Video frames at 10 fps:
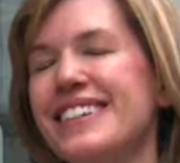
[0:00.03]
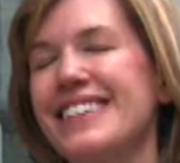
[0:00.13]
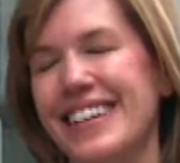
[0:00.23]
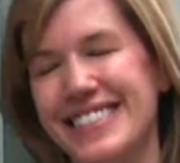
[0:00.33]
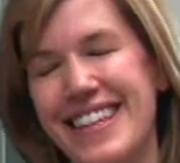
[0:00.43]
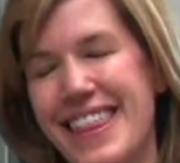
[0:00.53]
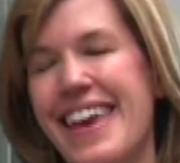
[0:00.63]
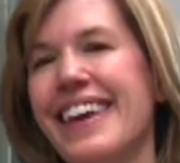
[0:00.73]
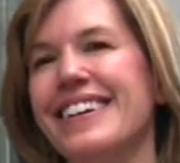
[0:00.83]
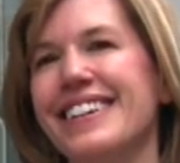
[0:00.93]
I'd like to
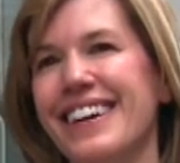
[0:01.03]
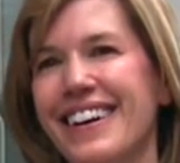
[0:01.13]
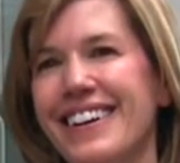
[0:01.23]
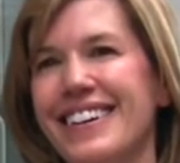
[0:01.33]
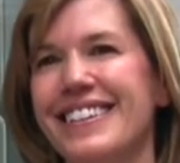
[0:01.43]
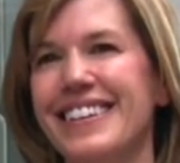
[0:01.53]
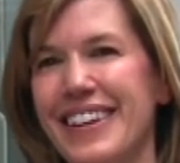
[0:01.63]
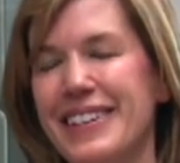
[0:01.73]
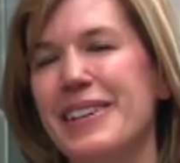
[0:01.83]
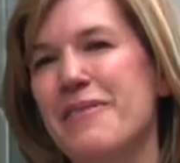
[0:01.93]
thank uh, the
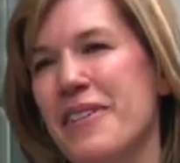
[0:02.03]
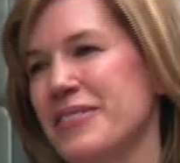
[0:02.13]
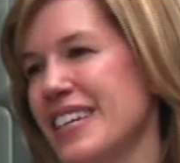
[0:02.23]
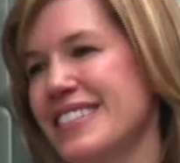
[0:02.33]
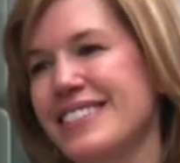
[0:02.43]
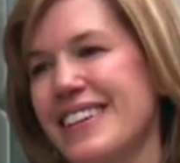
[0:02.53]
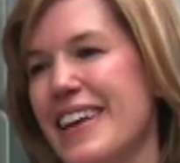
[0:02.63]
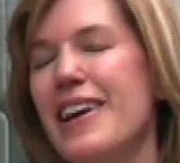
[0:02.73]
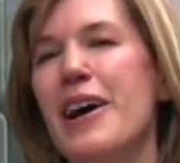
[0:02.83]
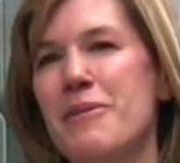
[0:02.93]
Kidney Foundation,
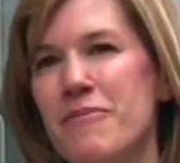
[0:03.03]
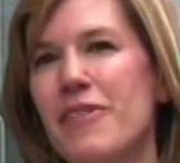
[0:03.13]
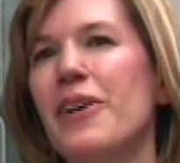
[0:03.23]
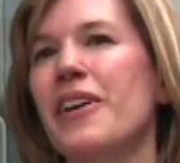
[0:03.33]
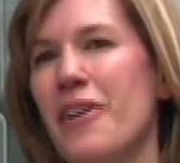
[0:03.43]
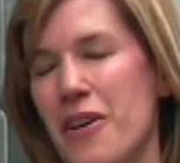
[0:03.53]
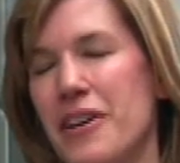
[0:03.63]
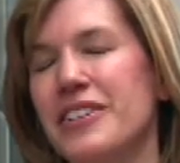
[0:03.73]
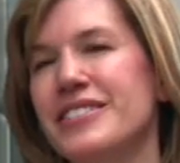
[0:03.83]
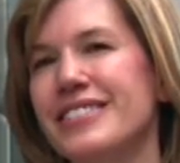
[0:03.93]
and I am very
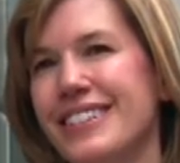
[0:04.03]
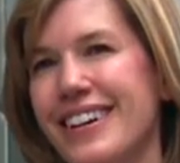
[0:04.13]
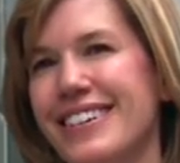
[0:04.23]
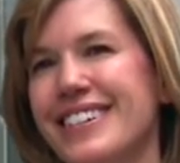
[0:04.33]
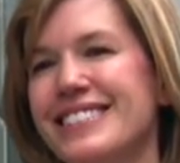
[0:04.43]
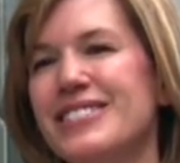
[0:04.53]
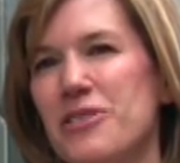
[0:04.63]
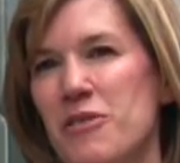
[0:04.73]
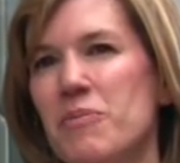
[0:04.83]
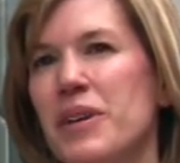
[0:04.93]
honored uh,
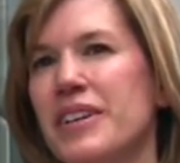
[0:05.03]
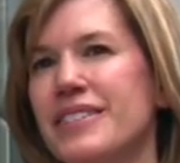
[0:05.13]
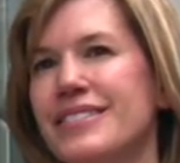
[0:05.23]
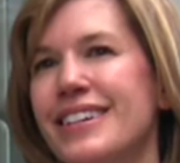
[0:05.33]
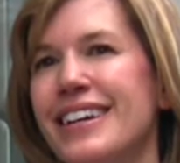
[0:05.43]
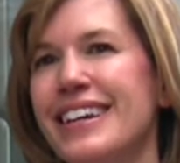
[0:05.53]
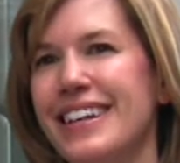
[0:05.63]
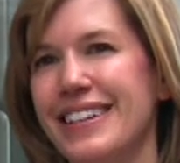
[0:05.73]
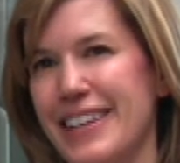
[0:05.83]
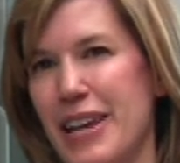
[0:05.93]
to have been
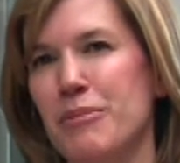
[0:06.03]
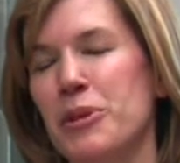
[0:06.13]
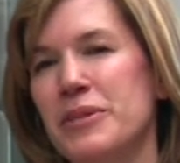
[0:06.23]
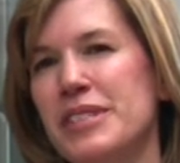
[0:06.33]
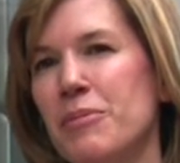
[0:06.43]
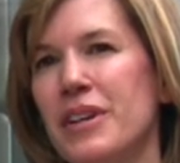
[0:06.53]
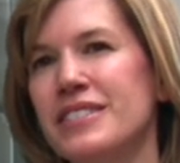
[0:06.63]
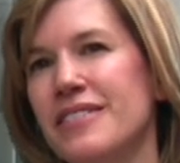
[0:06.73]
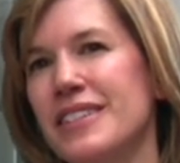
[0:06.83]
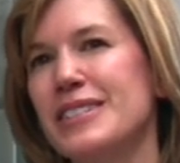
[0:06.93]
named the
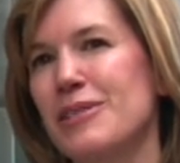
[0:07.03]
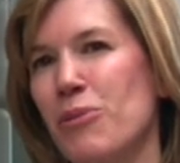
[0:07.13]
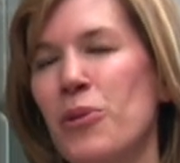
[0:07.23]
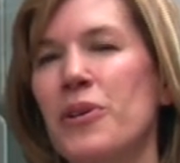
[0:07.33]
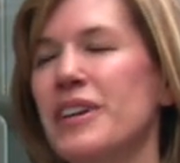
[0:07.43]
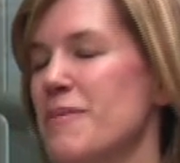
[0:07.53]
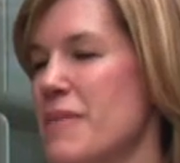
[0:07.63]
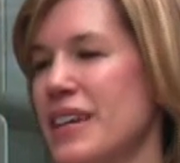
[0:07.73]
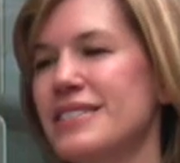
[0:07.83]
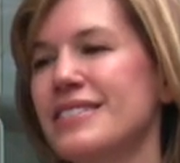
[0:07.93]
recipient of this award.
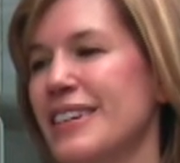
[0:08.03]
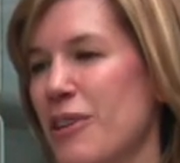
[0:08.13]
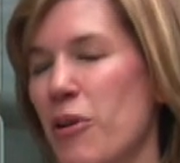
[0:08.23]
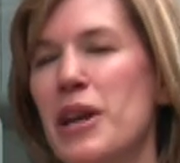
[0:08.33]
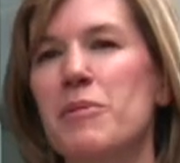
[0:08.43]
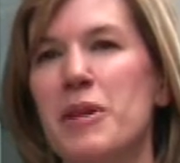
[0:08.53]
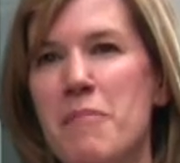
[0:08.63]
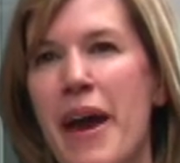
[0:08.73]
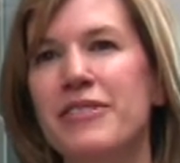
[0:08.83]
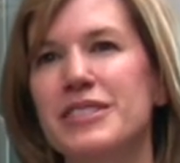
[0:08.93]
It means an incredible
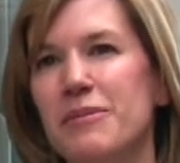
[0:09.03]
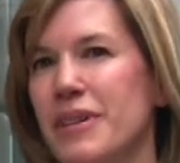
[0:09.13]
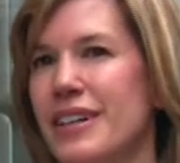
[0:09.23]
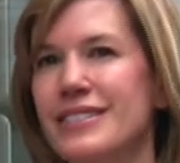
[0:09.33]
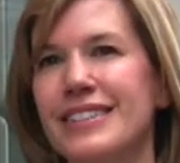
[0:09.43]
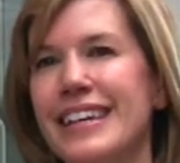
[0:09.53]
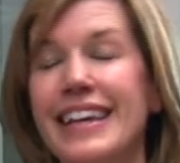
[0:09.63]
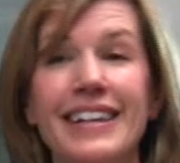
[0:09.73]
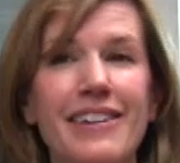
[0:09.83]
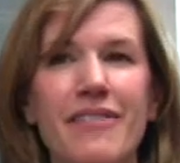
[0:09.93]
amount to me, as the
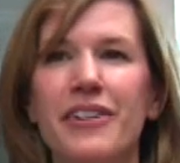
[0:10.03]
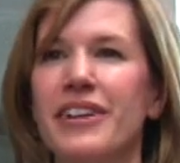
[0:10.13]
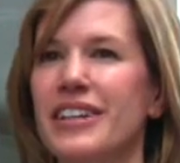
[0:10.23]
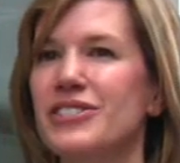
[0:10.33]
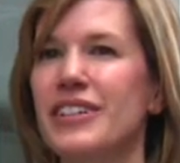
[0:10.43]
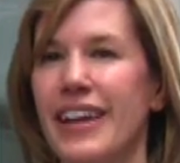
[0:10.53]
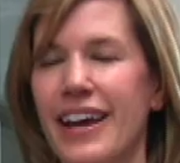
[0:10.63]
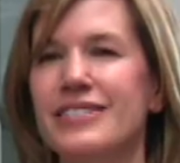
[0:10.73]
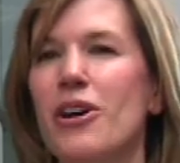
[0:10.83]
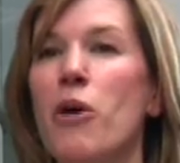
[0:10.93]
Kidney Foundation
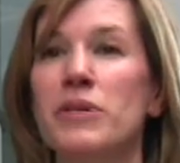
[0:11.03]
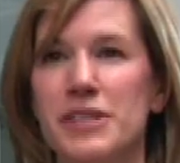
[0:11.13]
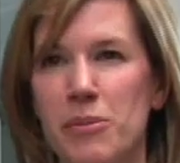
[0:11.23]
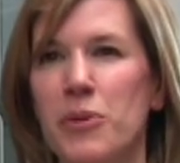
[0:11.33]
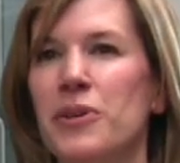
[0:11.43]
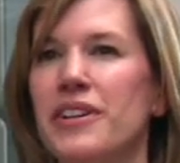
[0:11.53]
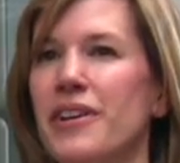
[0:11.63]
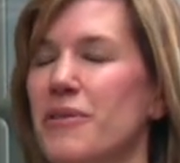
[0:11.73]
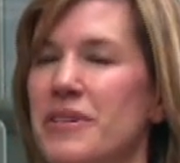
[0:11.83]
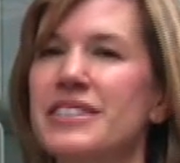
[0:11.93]
has always
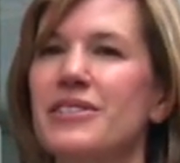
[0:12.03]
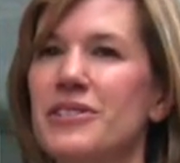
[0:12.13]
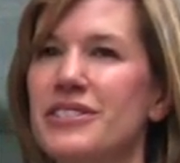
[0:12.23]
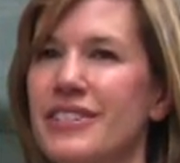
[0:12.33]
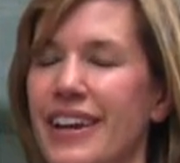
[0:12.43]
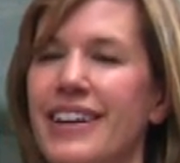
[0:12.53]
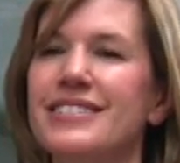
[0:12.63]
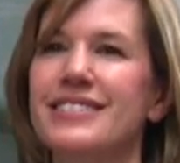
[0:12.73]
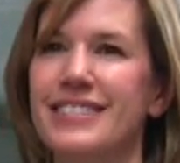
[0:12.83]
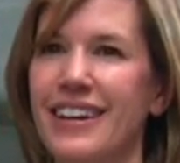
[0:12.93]
supported our research,
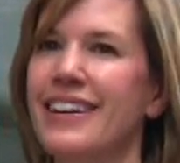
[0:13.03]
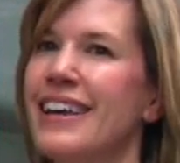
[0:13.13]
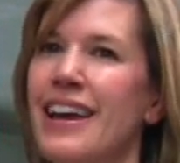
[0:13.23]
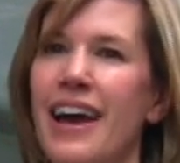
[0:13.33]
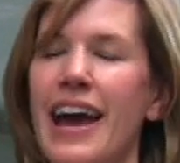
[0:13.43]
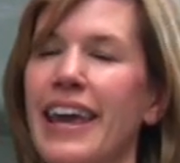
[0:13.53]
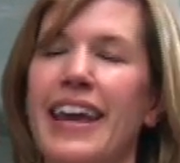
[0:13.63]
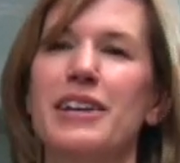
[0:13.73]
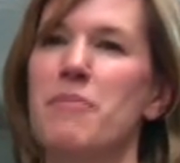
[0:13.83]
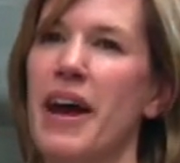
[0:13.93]
and uh, I
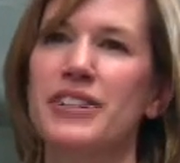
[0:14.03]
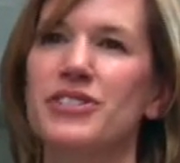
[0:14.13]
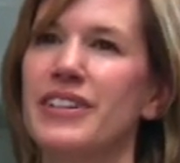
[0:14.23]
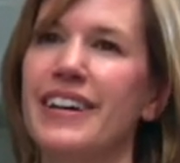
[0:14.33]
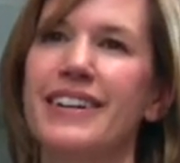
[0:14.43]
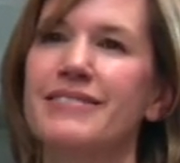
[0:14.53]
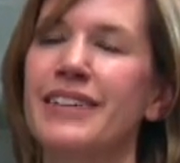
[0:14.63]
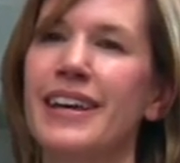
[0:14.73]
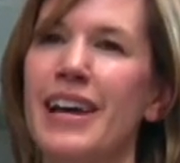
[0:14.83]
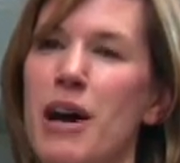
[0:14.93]
can't imagine a,
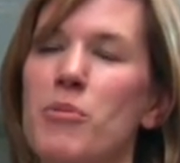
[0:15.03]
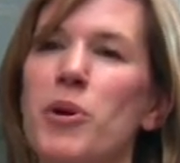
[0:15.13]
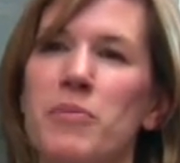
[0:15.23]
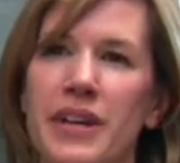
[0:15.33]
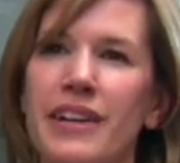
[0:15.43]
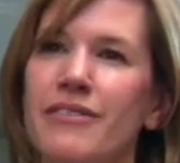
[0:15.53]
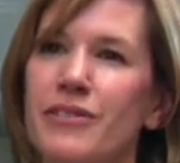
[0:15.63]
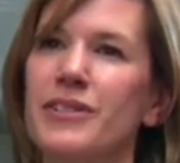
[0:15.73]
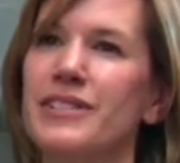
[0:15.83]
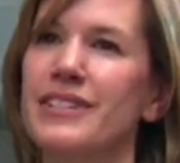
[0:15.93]
a more
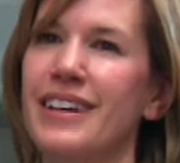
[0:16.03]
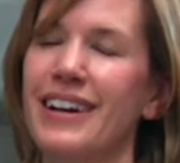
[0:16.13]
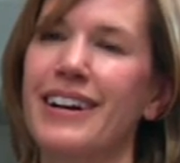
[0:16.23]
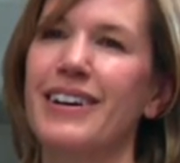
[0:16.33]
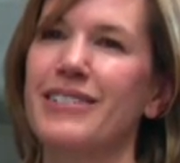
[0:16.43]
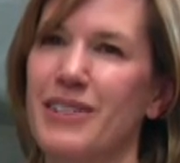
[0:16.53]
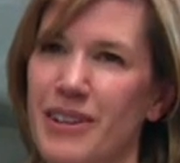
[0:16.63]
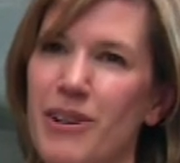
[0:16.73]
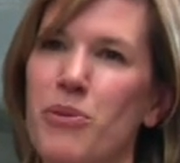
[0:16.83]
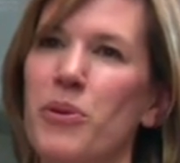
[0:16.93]
meaningful
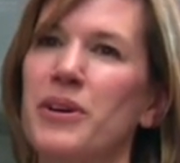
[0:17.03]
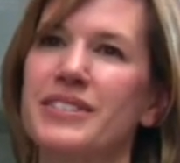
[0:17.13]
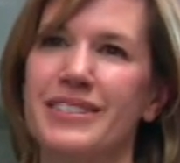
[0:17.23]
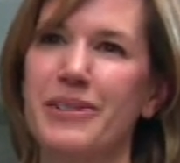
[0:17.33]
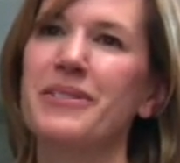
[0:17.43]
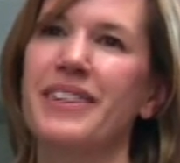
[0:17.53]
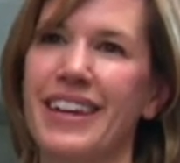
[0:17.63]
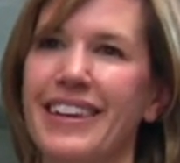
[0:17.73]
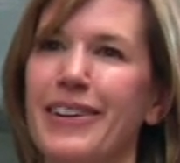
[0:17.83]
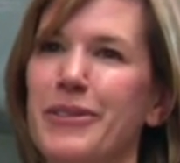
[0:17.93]
uh, award, so
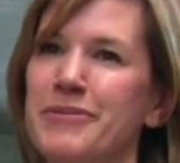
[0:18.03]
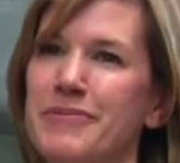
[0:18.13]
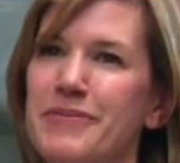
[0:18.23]
thank you.